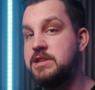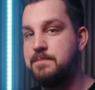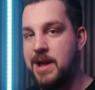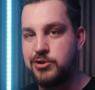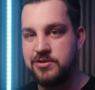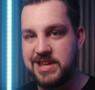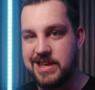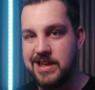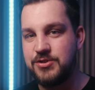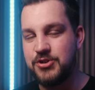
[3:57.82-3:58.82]
of
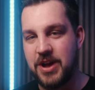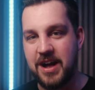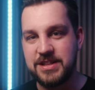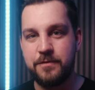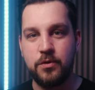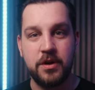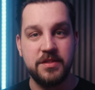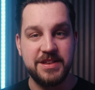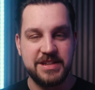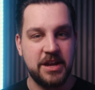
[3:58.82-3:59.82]
specialty shots for
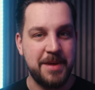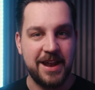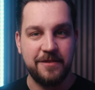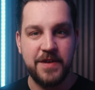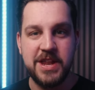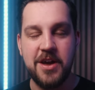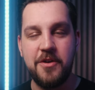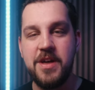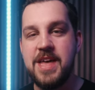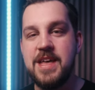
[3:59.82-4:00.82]
the cinematic video.